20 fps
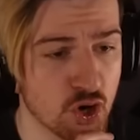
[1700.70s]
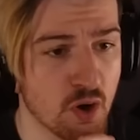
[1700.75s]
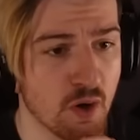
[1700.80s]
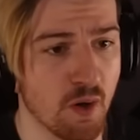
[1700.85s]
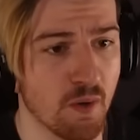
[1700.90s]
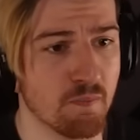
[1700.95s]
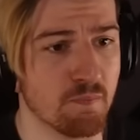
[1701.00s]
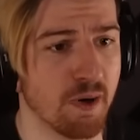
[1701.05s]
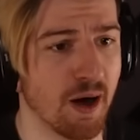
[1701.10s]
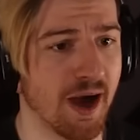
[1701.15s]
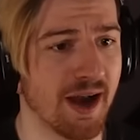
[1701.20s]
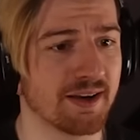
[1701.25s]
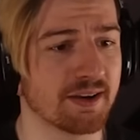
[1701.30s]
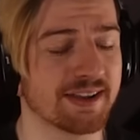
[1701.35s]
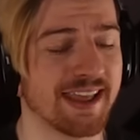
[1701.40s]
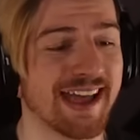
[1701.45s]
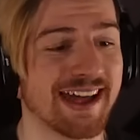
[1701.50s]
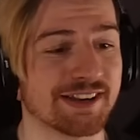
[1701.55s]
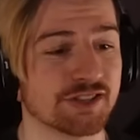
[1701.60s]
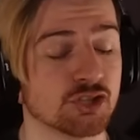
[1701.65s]
But
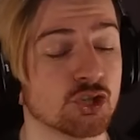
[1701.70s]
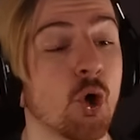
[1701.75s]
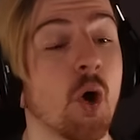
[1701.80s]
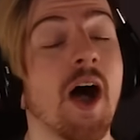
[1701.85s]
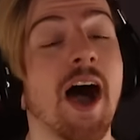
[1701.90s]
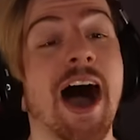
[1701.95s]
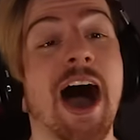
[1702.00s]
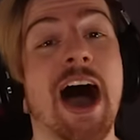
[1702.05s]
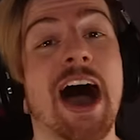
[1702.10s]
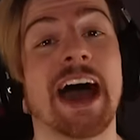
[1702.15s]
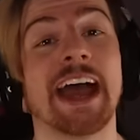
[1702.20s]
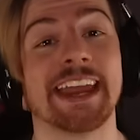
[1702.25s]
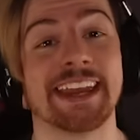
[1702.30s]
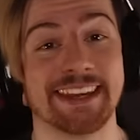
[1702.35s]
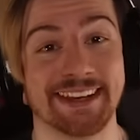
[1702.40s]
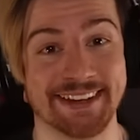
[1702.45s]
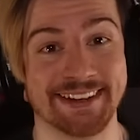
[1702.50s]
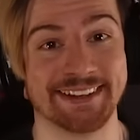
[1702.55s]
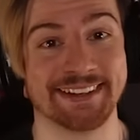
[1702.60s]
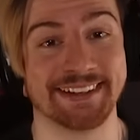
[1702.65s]
yes, your
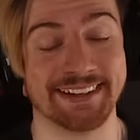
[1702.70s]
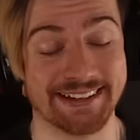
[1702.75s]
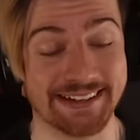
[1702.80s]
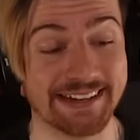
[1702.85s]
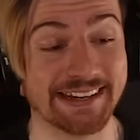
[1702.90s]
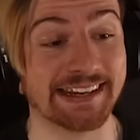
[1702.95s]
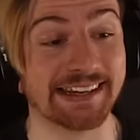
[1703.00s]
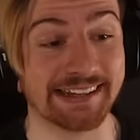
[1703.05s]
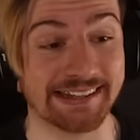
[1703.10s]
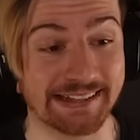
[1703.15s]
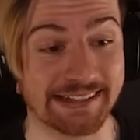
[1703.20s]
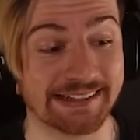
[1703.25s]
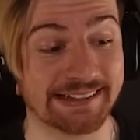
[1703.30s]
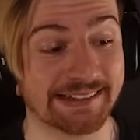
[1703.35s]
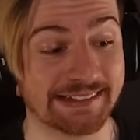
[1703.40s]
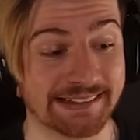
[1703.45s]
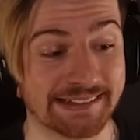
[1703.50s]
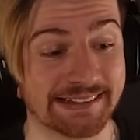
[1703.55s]
ID